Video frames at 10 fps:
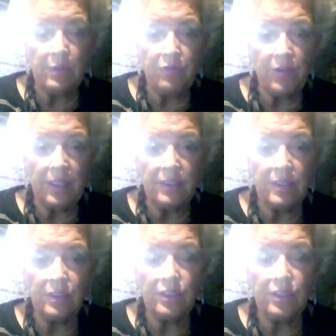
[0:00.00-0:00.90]
finance
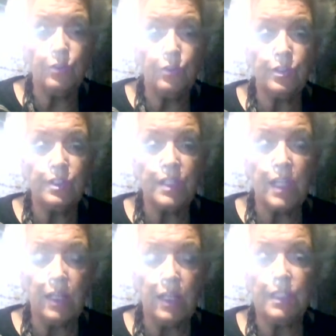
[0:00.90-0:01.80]
institutions, the
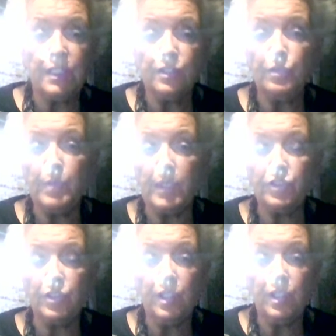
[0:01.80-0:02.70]
IFC, as you
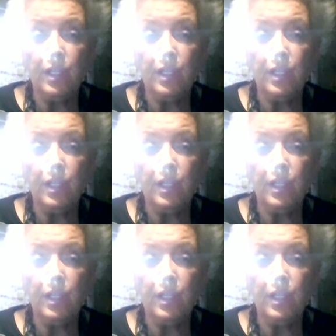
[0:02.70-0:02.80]
mentioned.